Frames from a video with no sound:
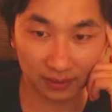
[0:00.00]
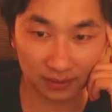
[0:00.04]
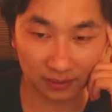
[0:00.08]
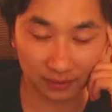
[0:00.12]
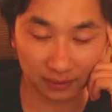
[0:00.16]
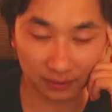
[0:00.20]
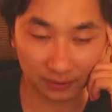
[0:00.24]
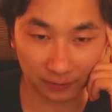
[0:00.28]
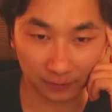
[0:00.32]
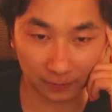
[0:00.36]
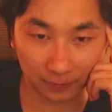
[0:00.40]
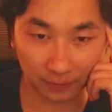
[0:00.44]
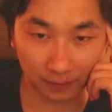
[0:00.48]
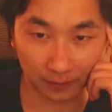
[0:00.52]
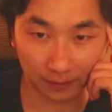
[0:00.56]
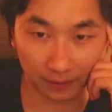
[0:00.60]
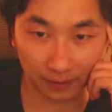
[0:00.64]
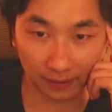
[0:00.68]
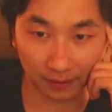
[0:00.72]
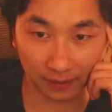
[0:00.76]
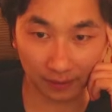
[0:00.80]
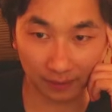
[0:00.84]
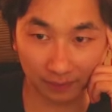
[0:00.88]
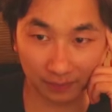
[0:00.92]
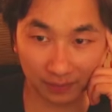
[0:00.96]

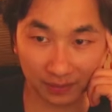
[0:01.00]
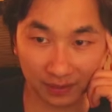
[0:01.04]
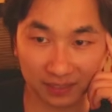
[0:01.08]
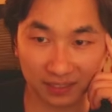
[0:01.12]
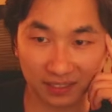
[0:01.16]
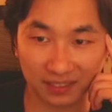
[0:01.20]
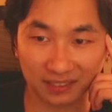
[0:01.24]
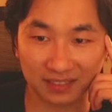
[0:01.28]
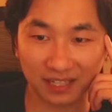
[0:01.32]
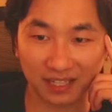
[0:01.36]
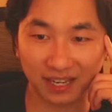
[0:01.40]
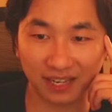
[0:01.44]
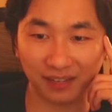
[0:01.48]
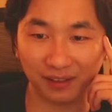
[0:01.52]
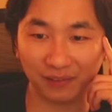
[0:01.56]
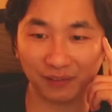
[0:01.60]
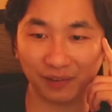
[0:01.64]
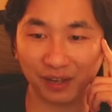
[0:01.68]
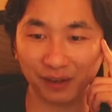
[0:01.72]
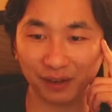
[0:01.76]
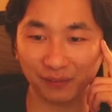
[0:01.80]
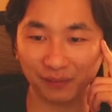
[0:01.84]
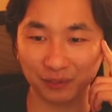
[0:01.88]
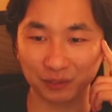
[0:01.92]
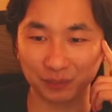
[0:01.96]
So it's kind
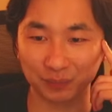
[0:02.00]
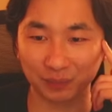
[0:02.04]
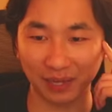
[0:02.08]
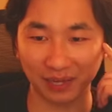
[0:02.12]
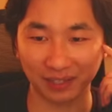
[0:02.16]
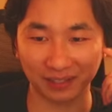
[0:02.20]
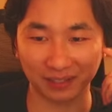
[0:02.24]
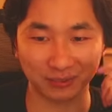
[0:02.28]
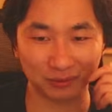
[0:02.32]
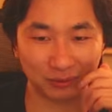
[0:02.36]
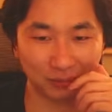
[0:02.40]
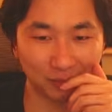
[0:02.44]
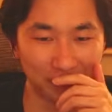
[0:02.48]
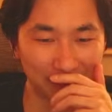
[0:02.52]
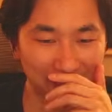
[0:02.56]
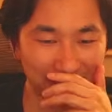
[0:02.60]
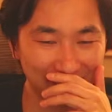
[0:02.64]
of feels bad because we're